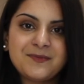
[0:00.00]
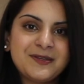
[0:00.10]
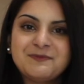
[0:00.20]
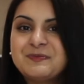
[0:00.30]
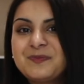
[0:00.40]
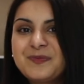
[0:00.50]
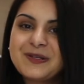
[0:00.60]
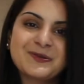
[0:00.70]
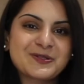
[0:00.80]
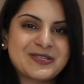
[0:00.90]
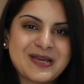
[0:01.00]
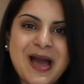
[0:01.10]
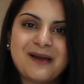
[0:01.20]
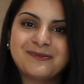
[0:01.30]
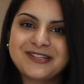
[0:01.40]
I mean, we launched the
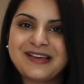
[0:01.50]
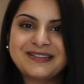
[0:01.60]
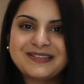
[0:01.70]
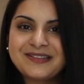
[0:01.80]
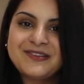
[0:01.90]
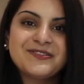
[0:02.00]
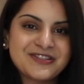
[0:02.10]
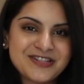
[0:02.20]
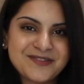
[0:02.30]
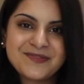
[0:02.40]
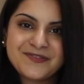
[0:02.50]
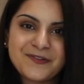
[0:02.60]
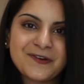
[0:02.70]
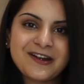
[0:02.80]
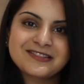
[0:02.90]
app, so that's a huge achievement
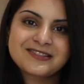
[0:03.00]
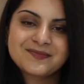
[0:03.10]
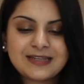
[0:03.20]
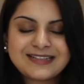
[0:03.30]
for us.